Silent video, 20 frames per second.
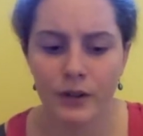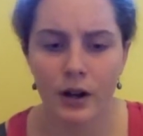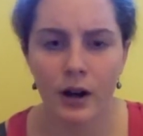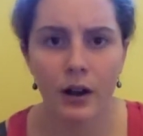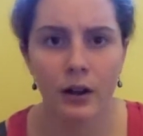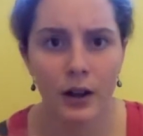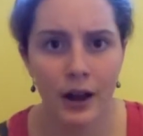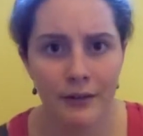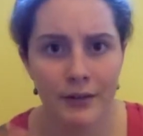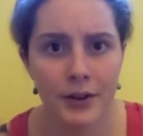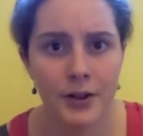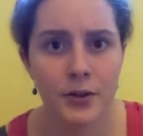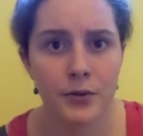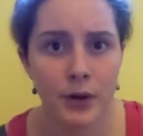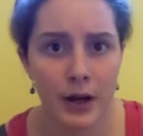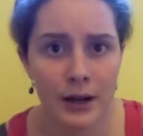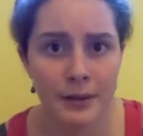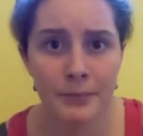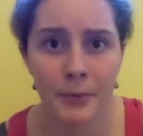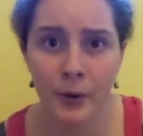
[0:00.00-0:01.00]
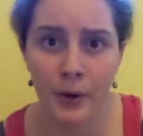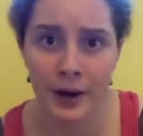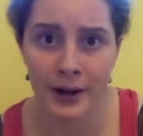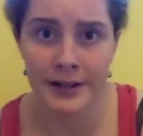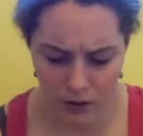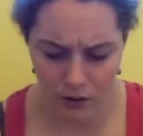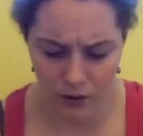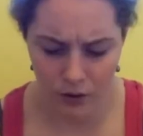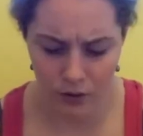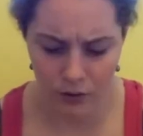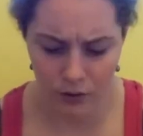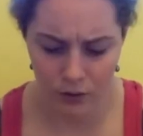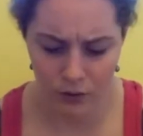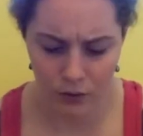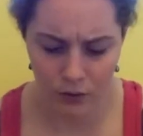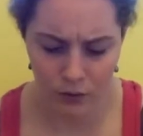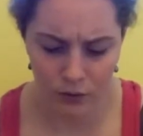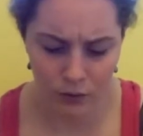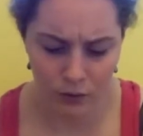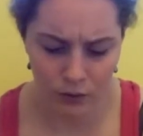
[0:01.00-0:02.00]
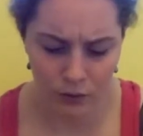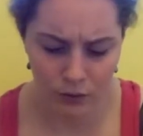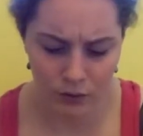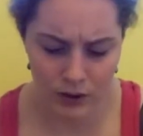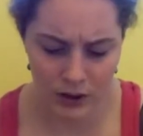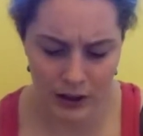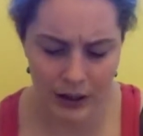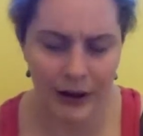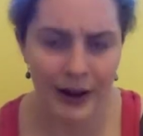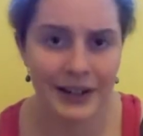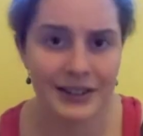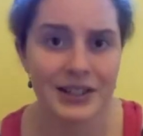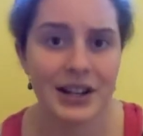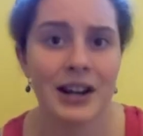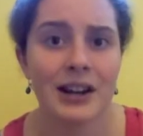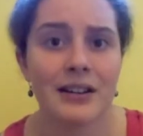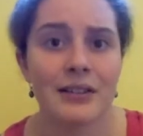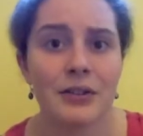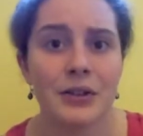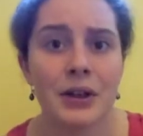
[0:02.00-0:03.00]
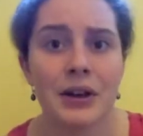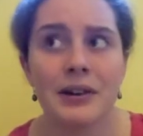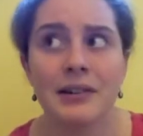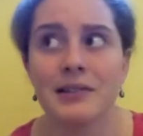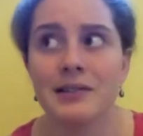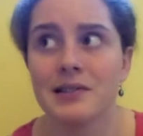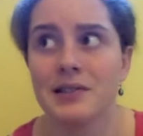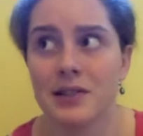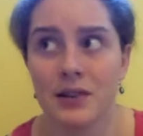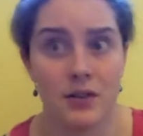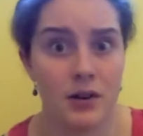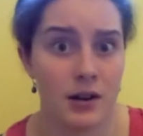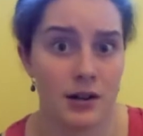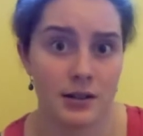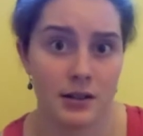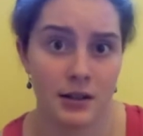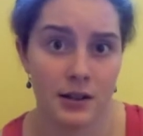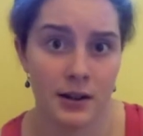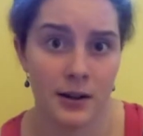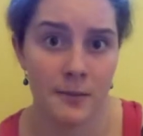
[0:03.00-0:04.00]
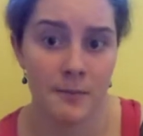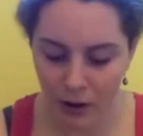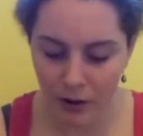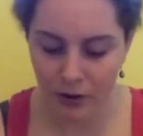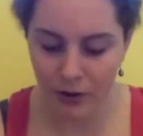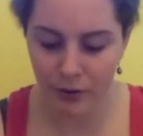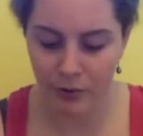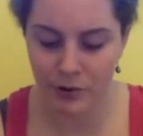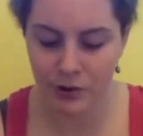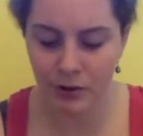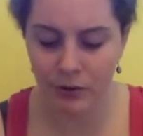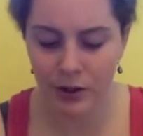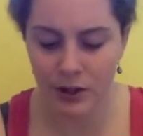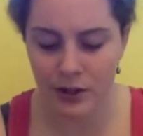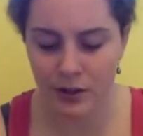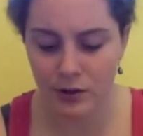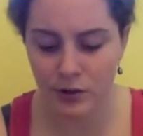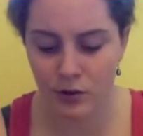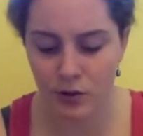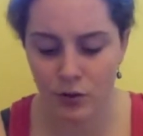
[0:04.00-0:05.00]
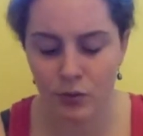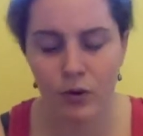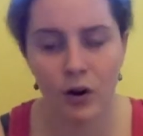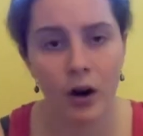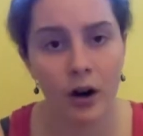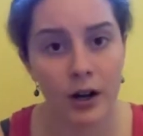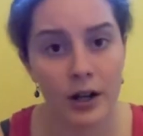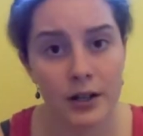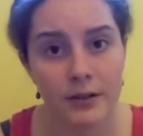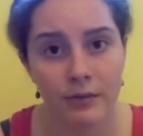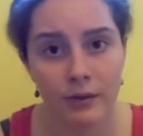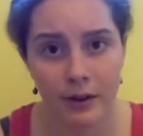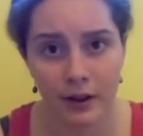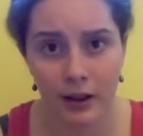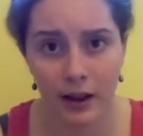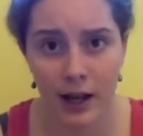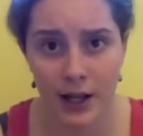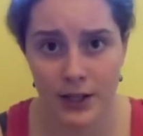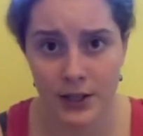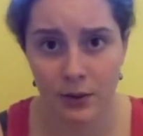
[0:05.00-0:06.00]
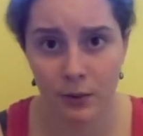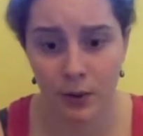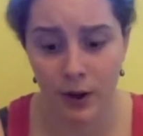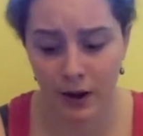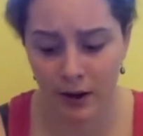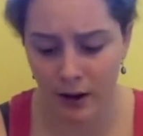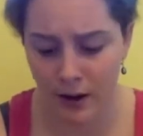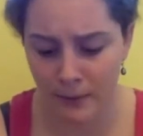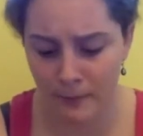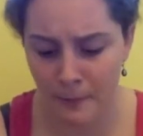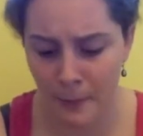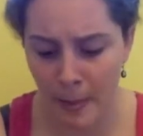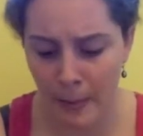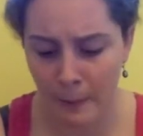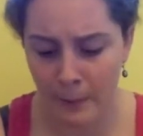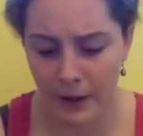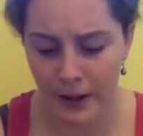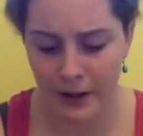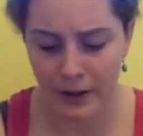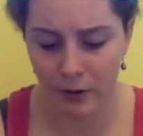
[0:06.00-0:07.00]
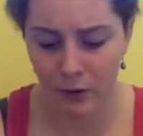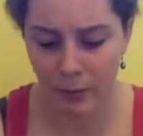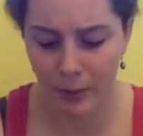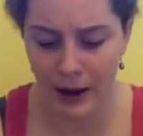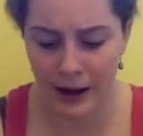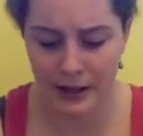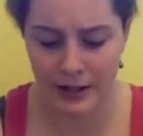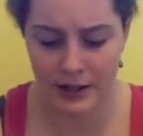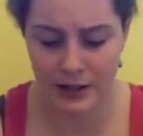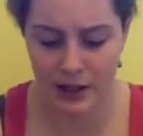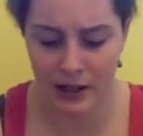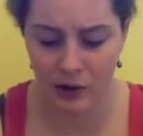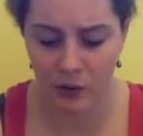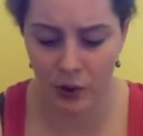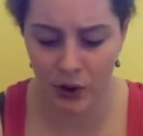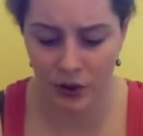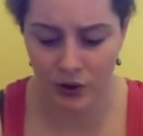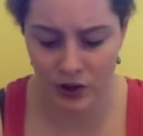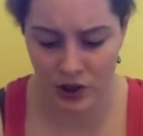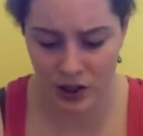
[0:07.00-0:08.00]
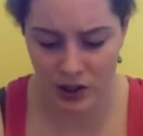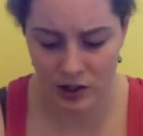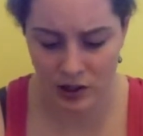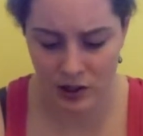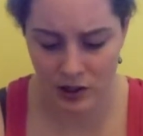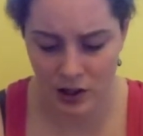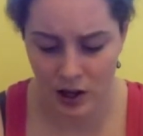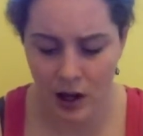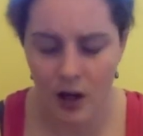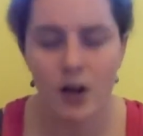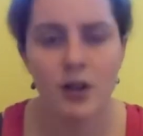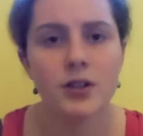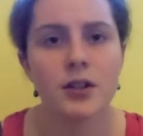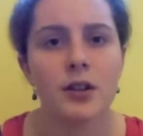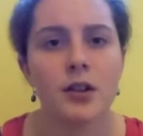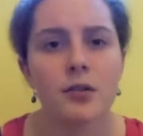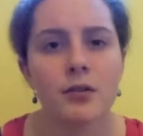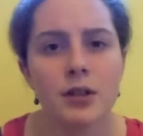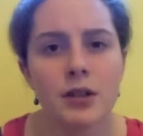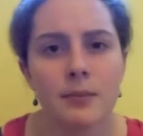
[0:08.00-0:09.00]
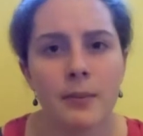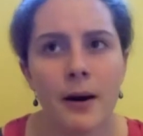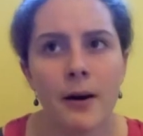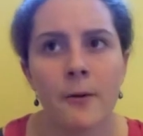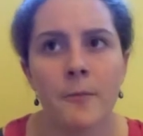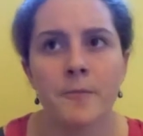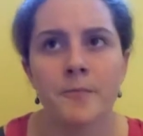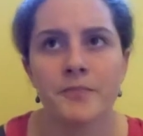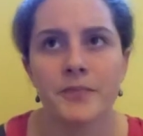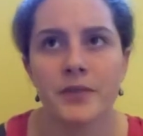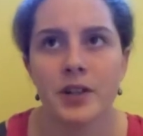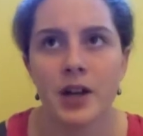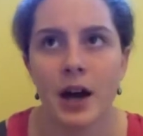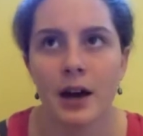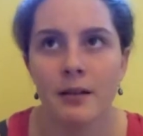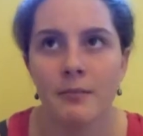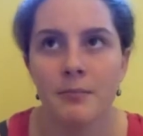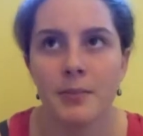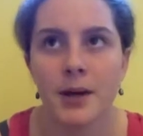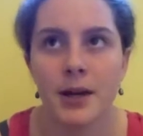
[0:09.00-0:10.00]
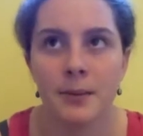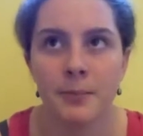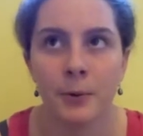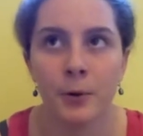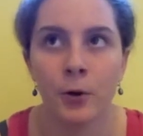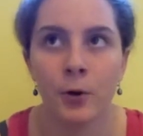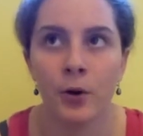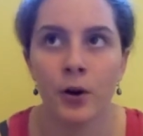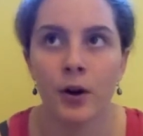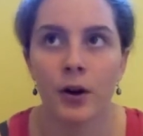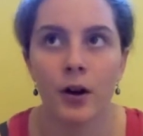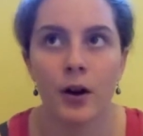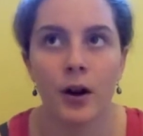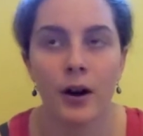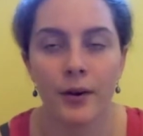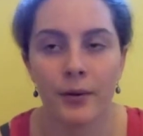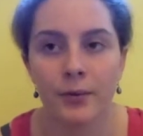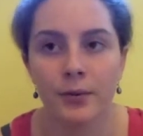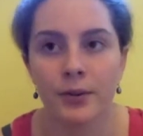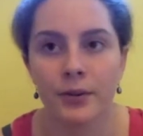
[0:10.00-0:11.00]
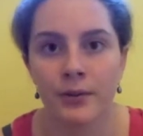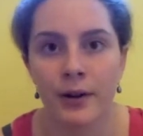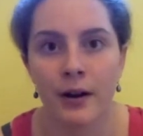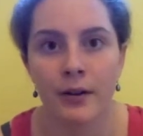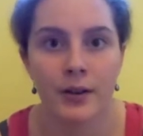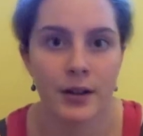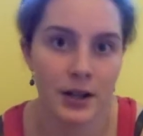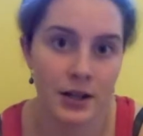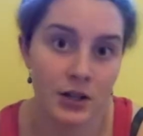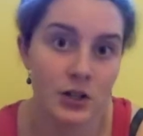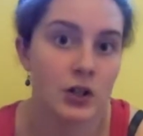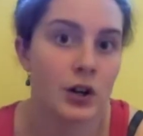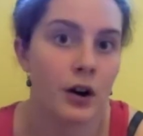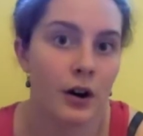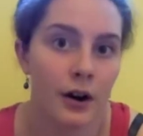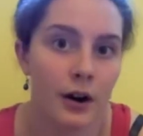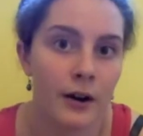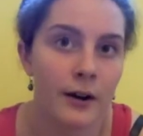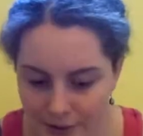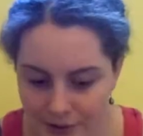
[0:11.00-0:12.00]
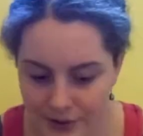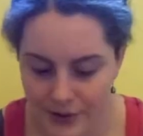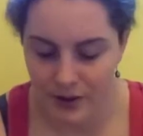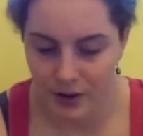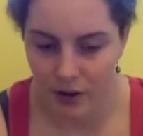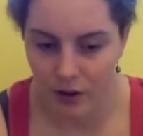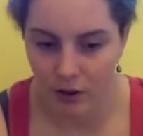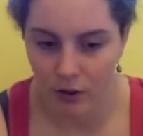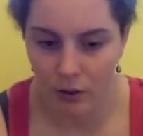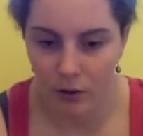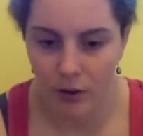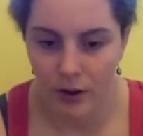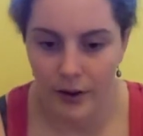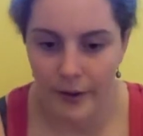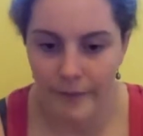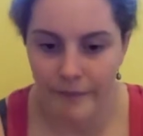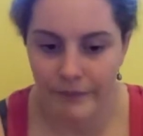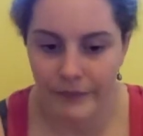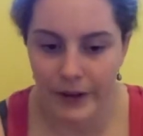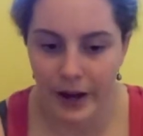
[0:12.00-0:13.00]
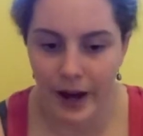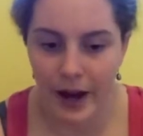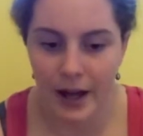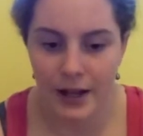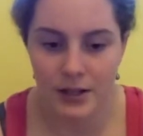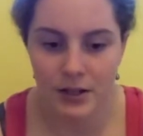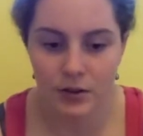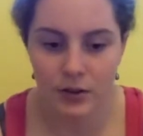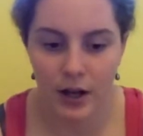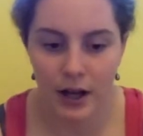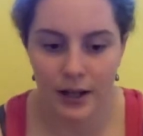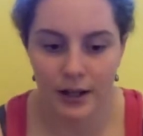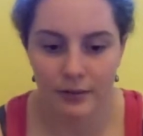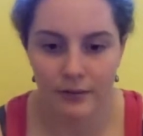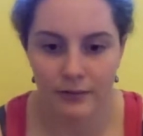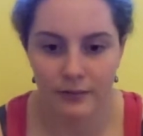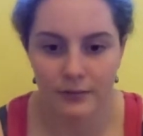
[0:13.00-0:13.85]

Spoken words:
11th grade boys who did not take things seriously. There was only 2 cars for the class to work on, and they were practicing oil changes, so there was about 10 people huddled around each car. So I had to kind of